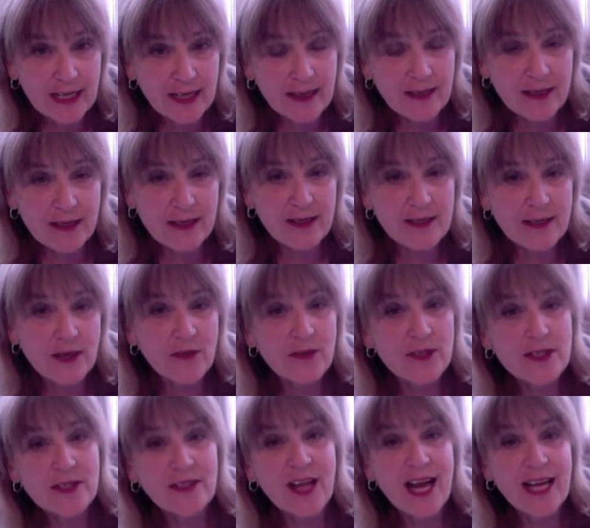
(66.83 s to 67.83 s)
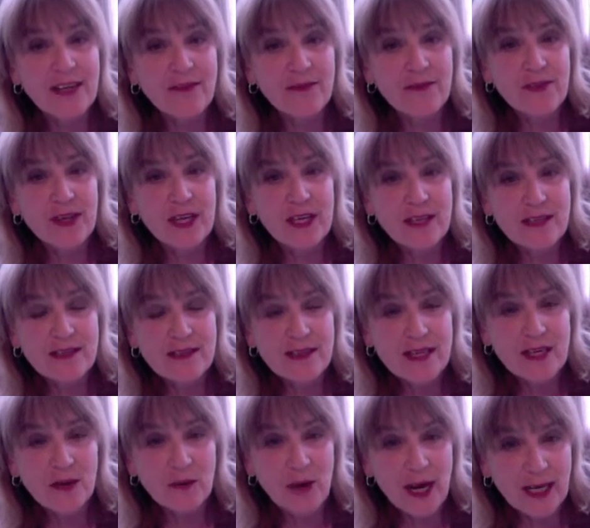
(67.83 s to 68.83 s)
And so there's a lot of things
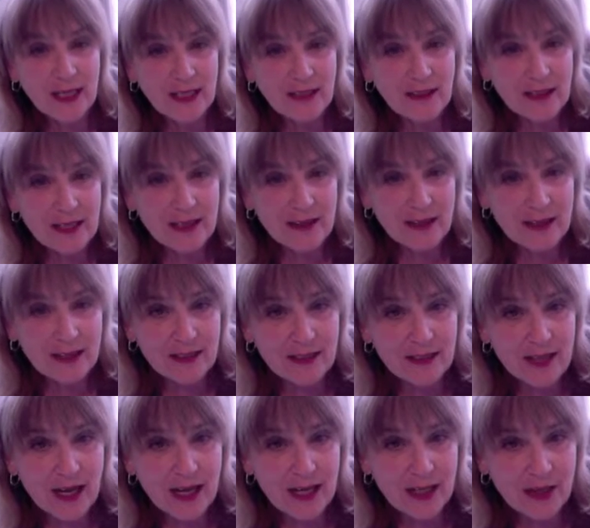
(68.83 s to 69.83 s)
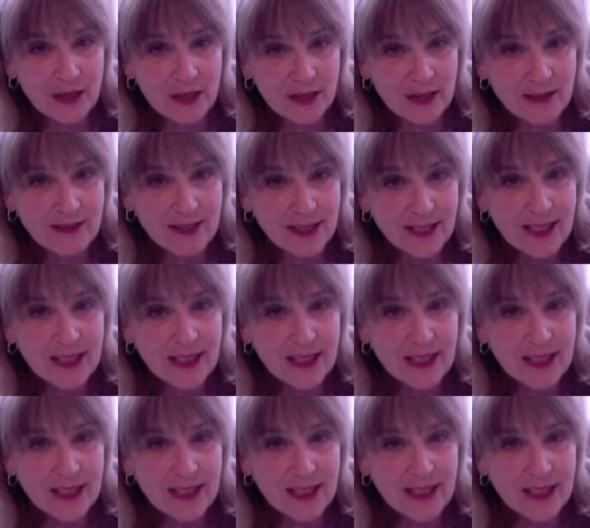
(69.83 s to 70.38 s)
theoretically that I could